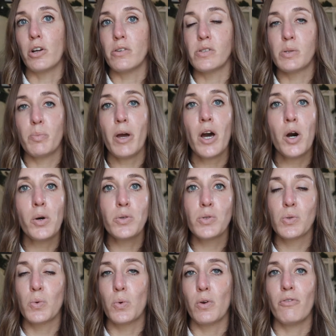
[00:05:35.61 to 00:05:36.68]
a
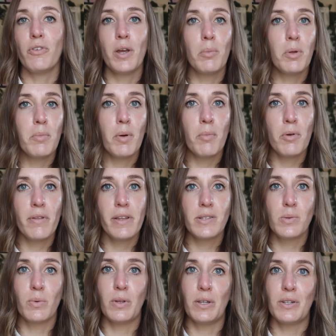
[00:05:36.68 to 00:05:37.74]
spouse, or a family member
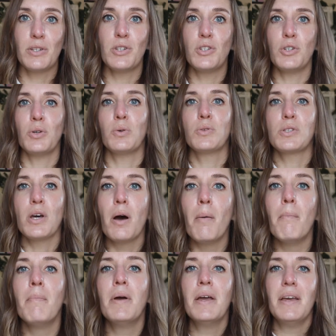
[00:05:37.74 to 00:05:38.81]
that's willing to do some